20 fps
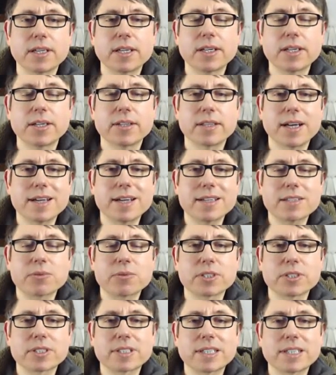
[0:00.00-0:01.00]
That's
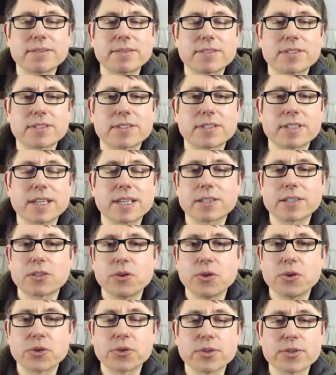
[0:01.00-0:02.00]
what gives that
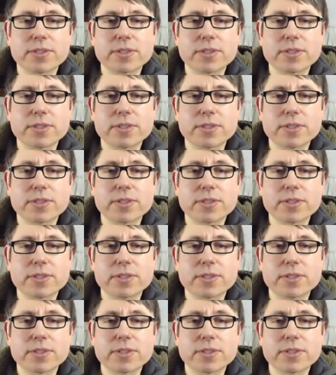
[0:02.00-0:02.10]
chorus a